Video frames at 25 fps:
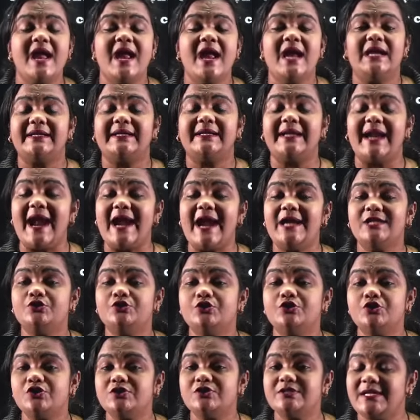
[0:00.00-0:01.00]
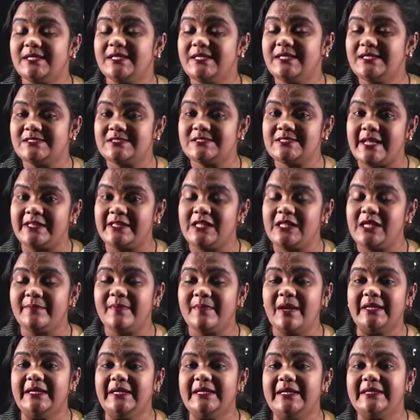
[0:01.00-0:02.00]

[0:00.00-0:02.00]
Transducer is nothing but it